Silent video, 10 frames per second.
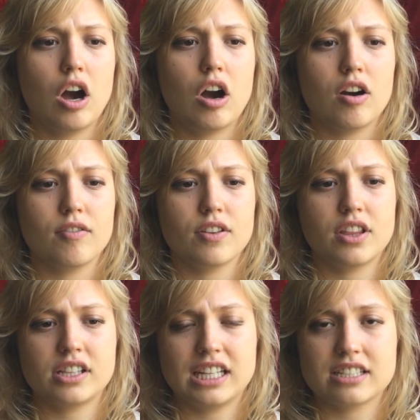of
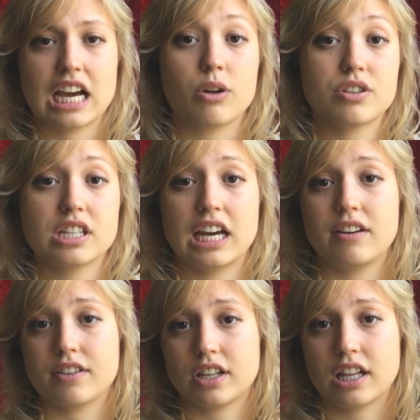the things
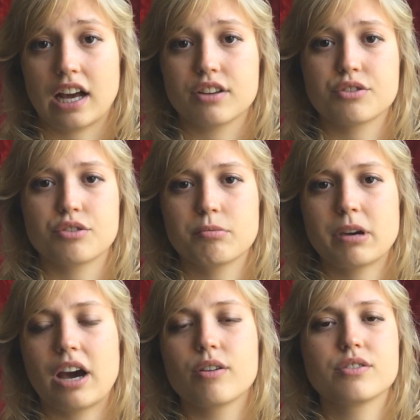outside of the classroom,
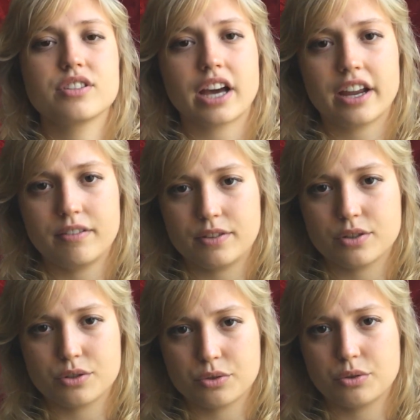outside of the
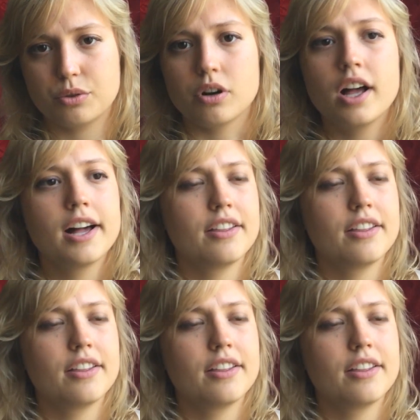school,